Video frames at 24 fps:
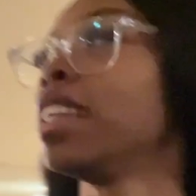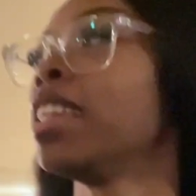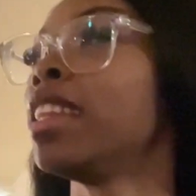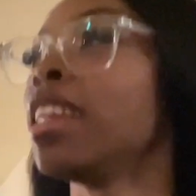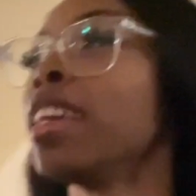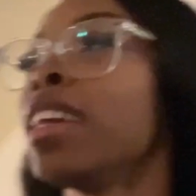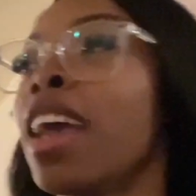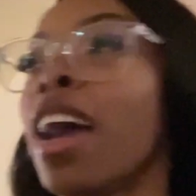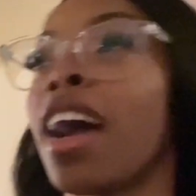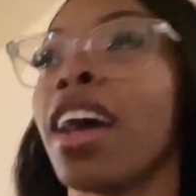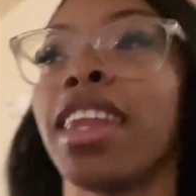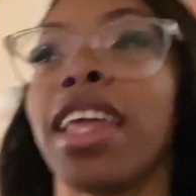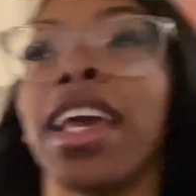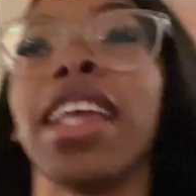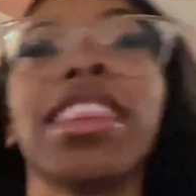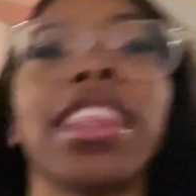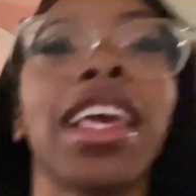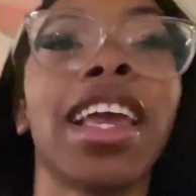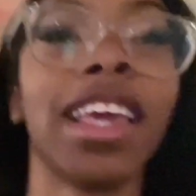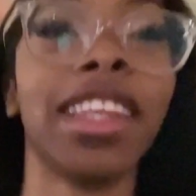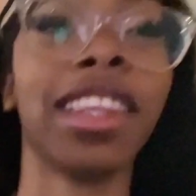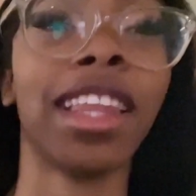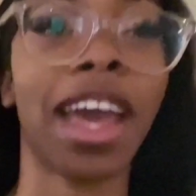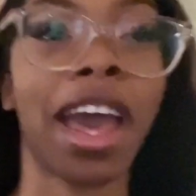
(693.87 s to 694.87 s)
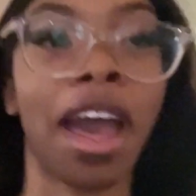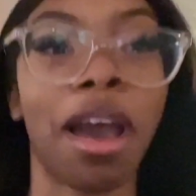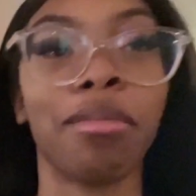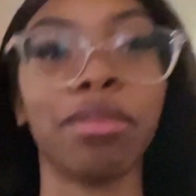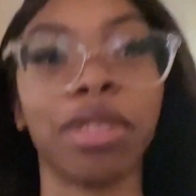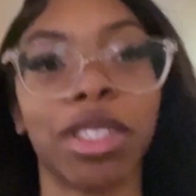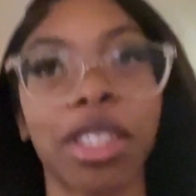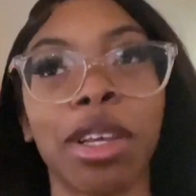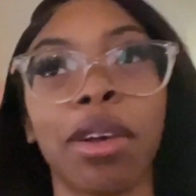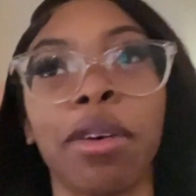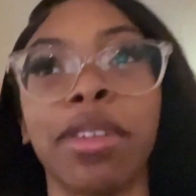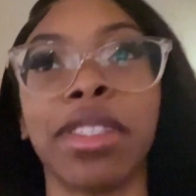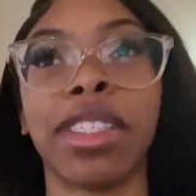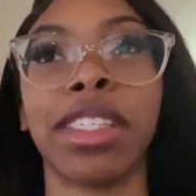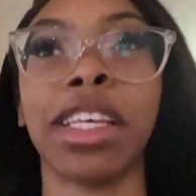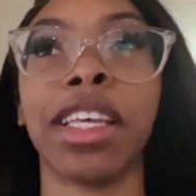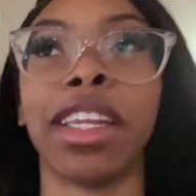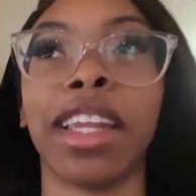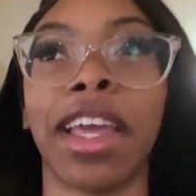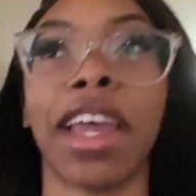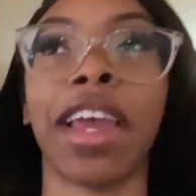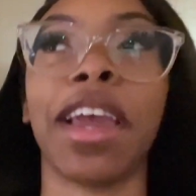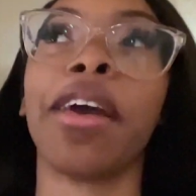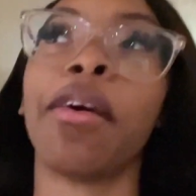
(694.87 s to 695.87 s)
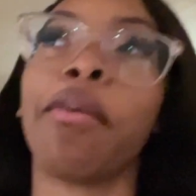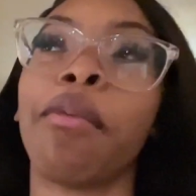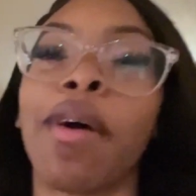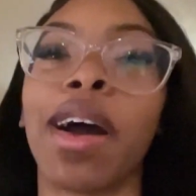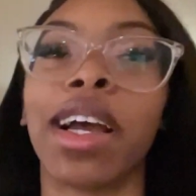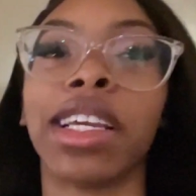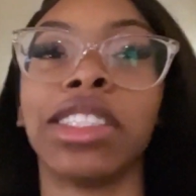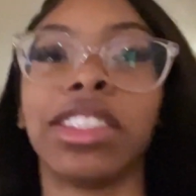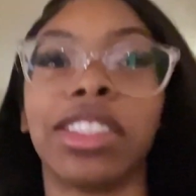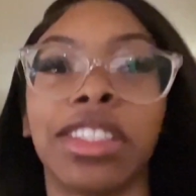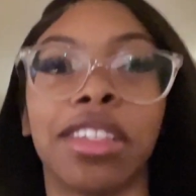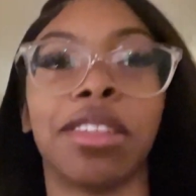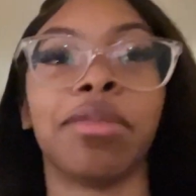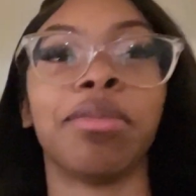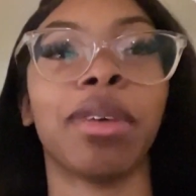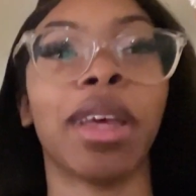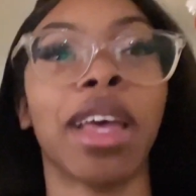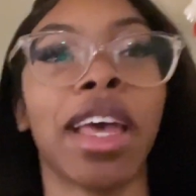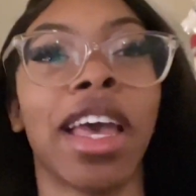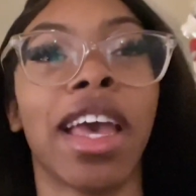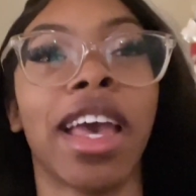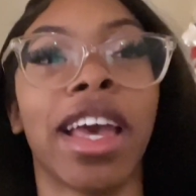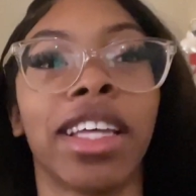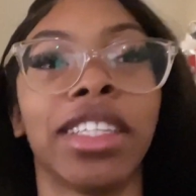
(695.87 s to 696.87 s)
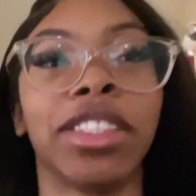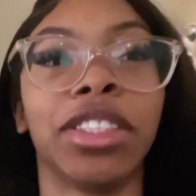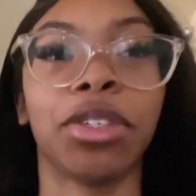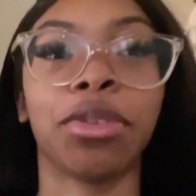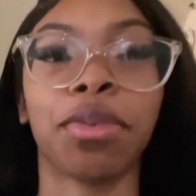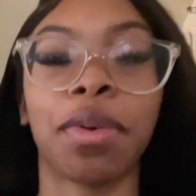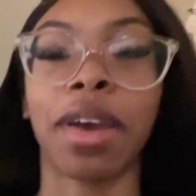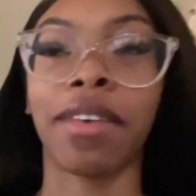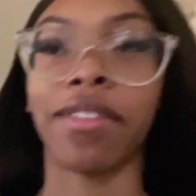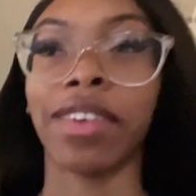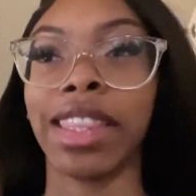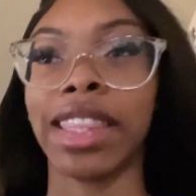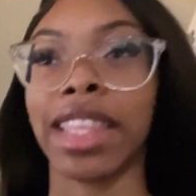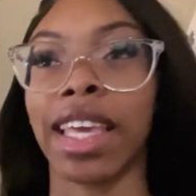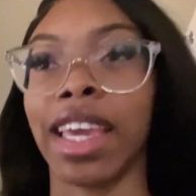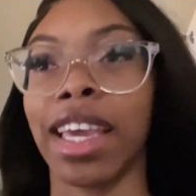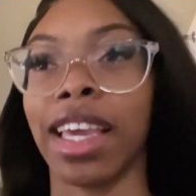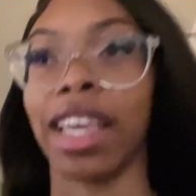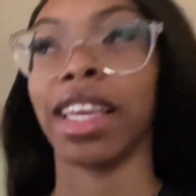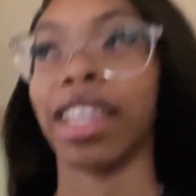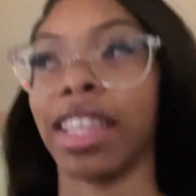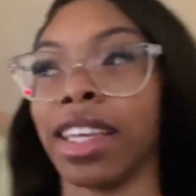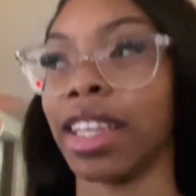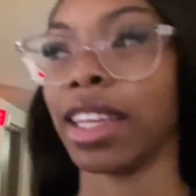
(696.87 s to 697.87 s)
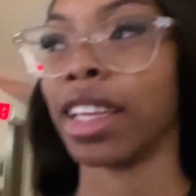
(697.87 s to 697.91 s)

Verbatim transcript: Y'all, they think that I'm just gonna sit there and watch them do everything